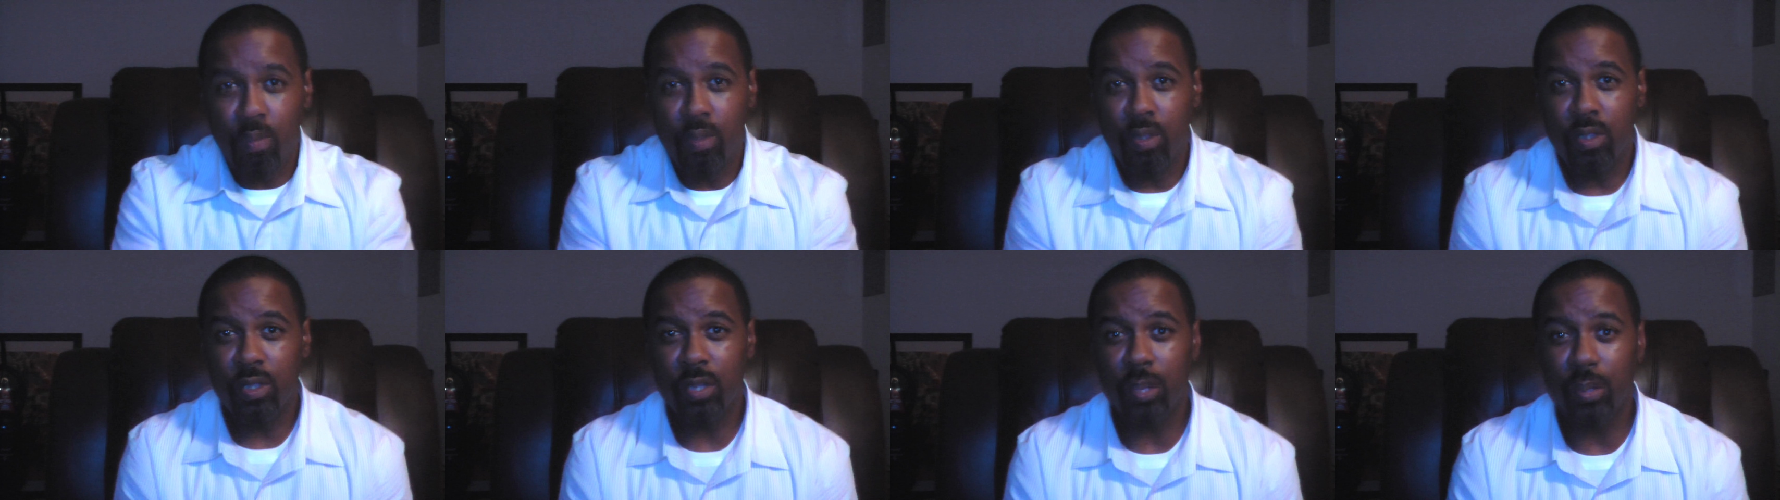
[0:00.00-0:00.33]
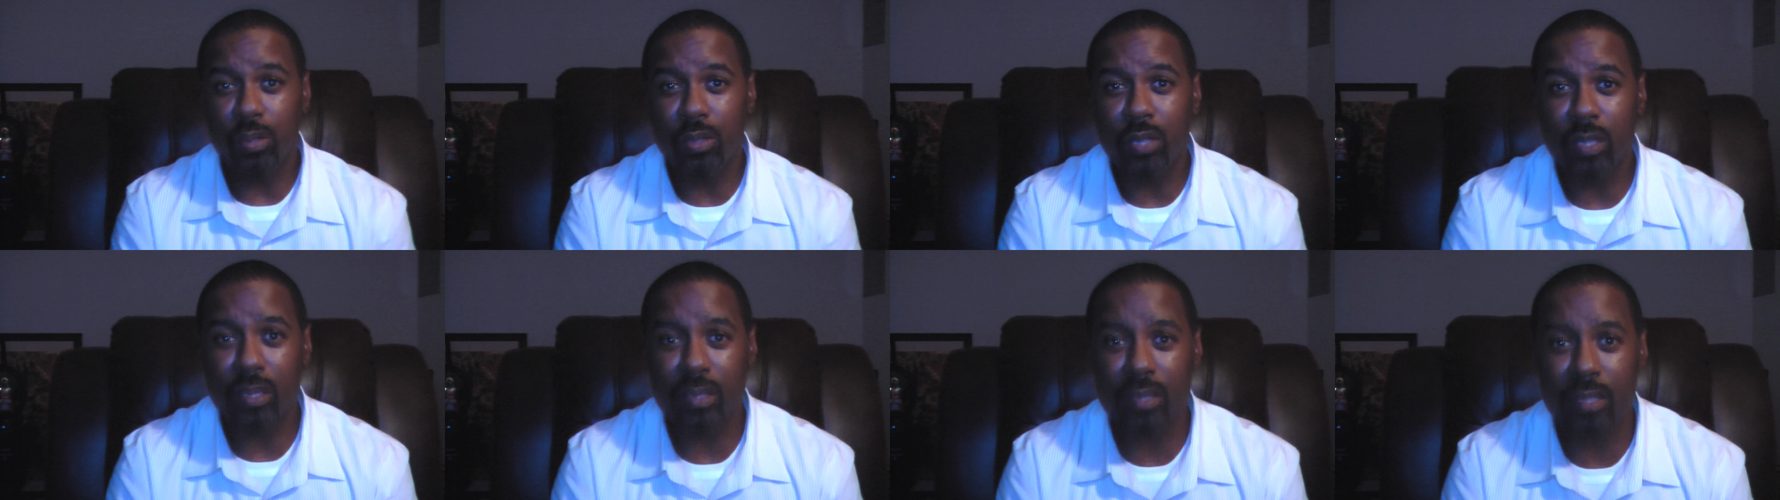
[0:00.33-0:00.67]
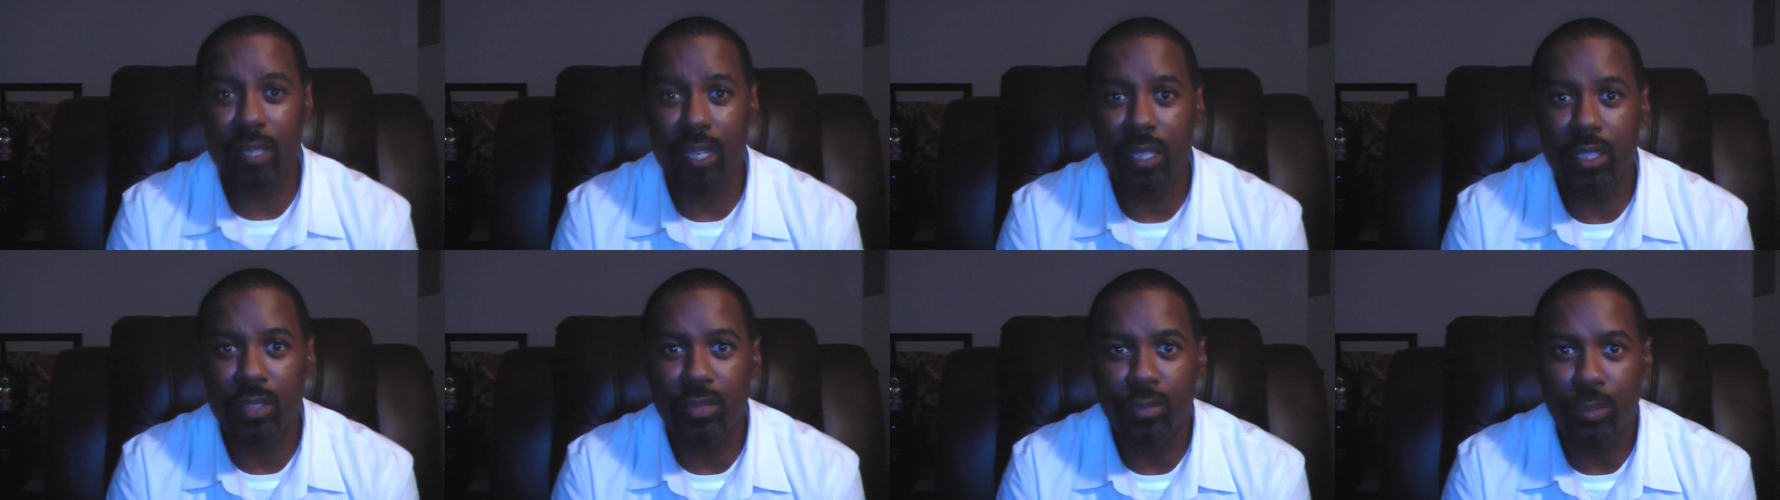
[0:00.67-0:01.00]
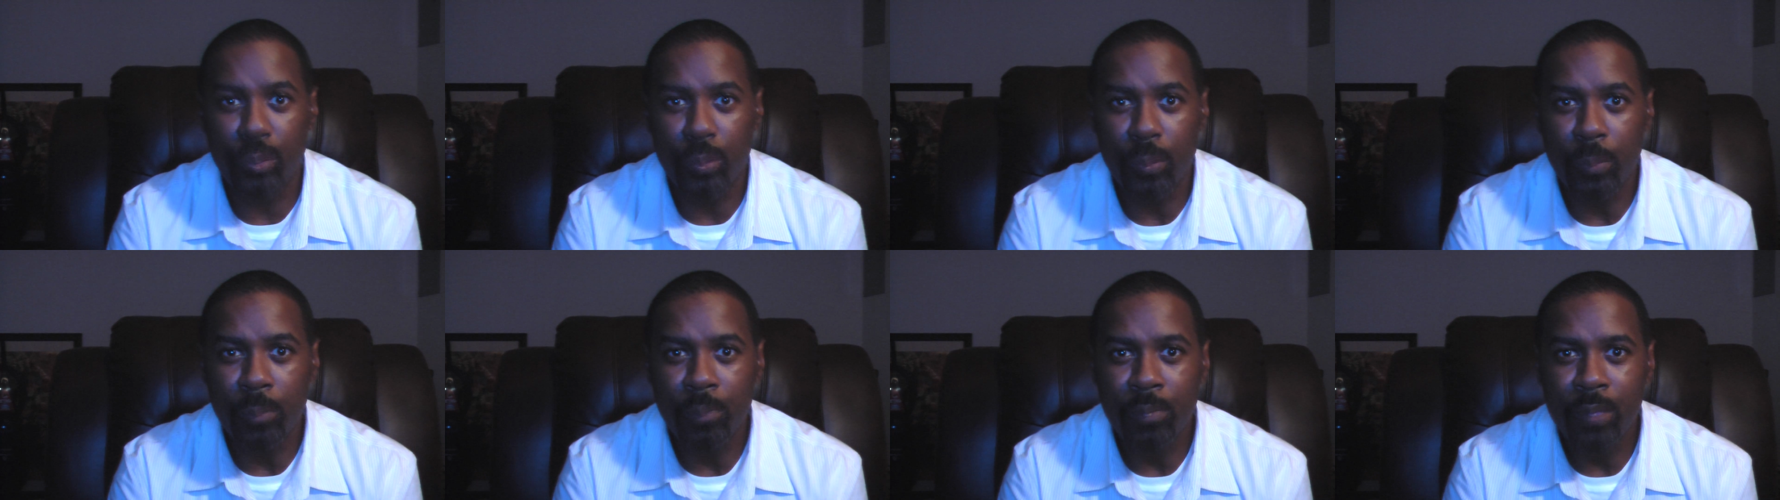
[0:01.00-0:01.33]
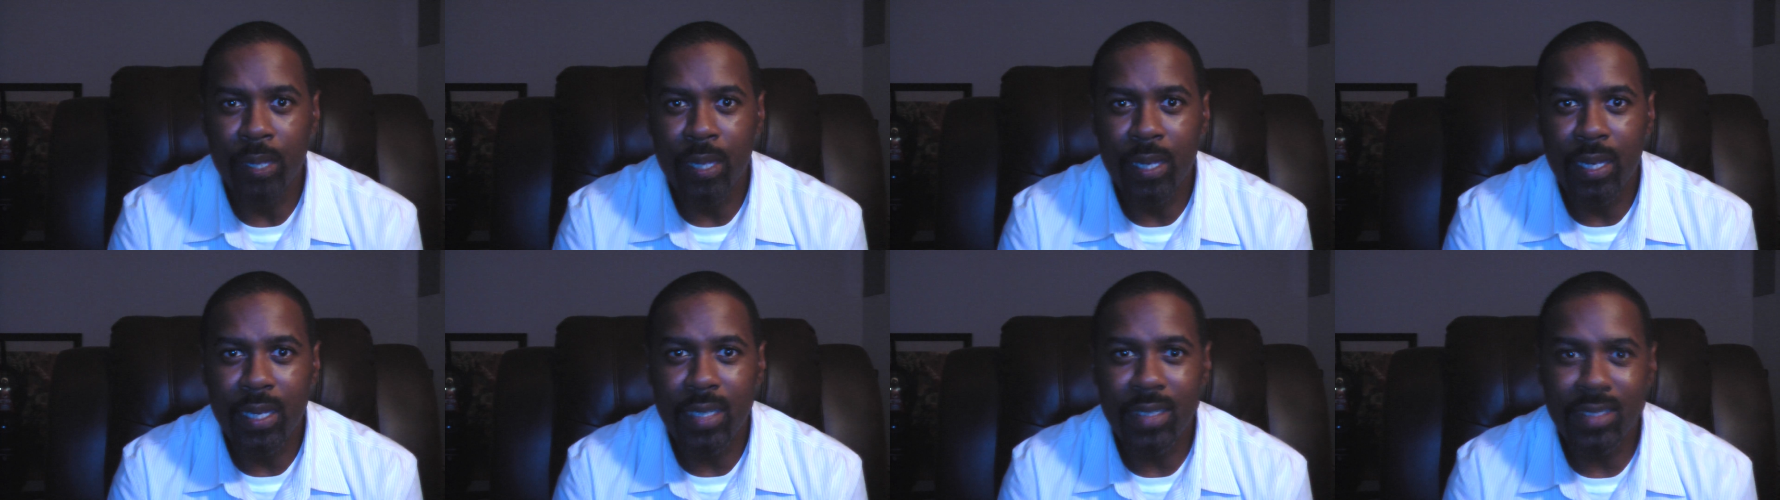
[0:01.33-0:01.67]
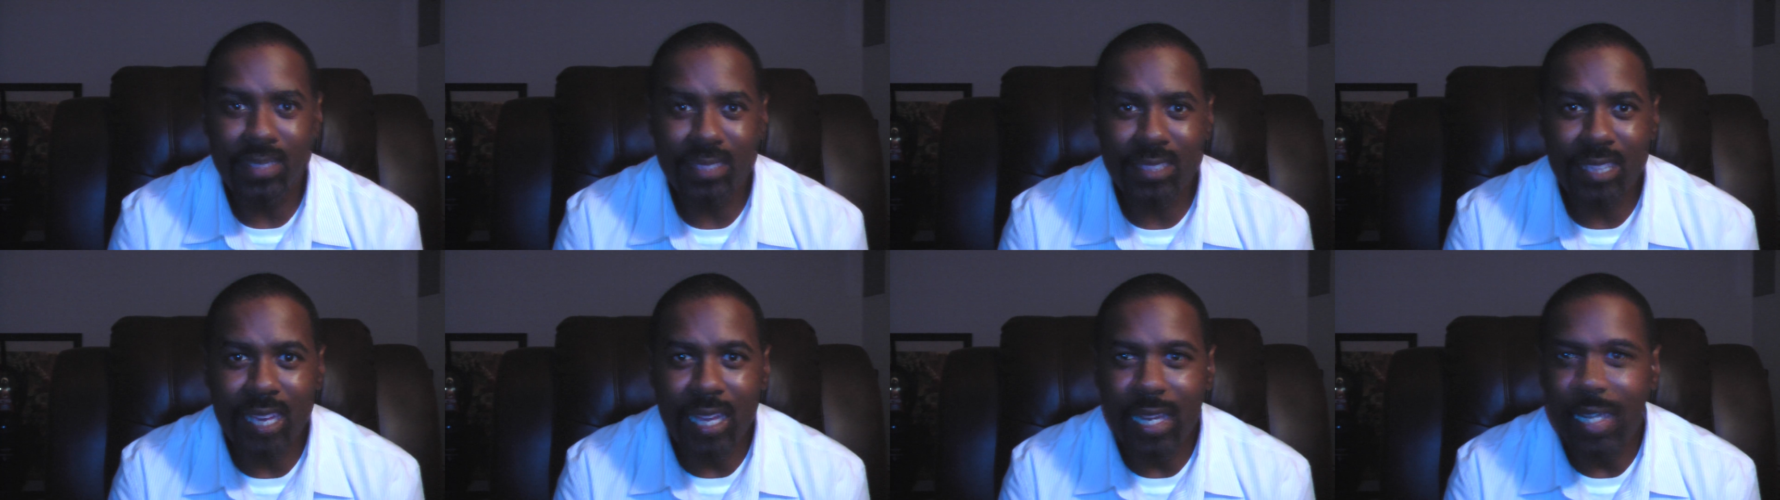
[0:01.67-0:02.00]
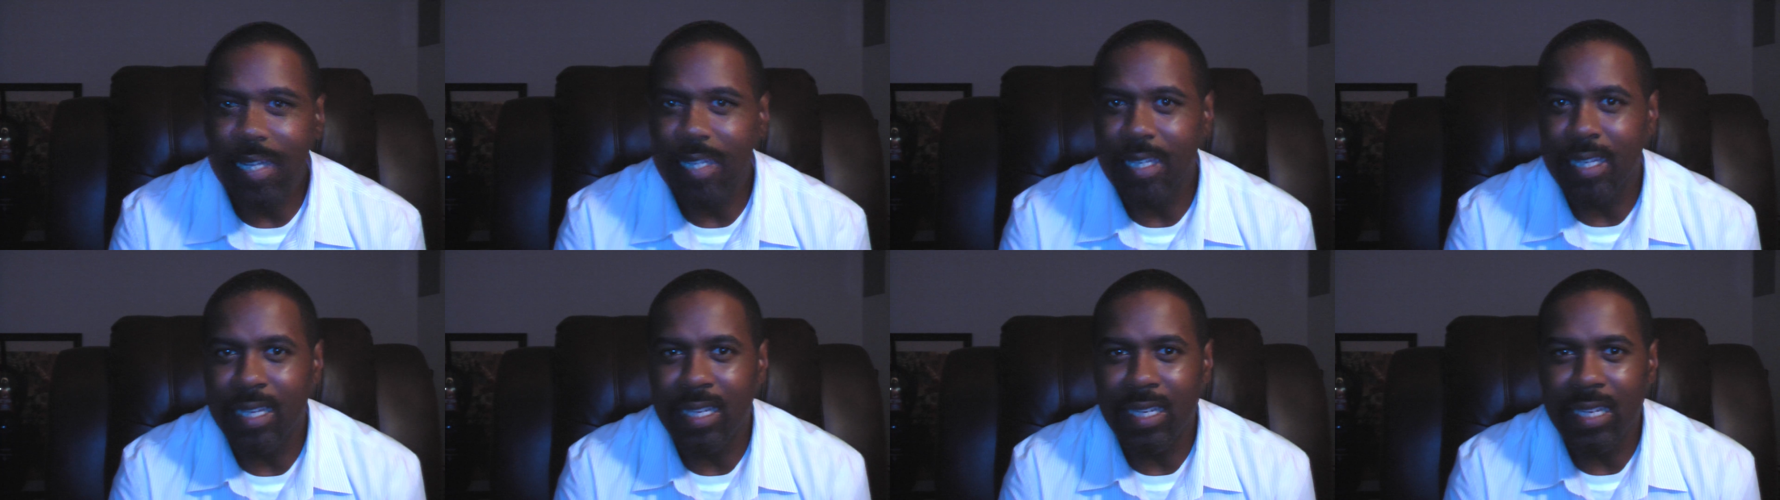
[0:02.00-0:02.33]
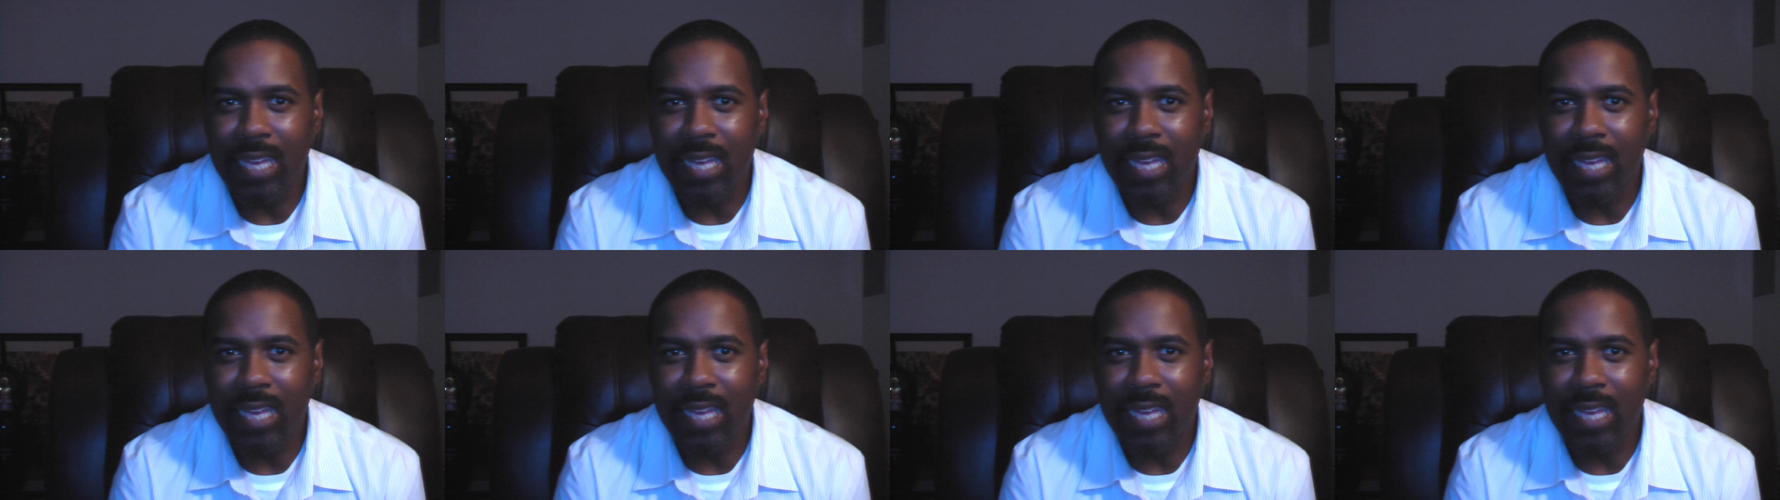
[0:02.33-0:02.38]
so successful in selling?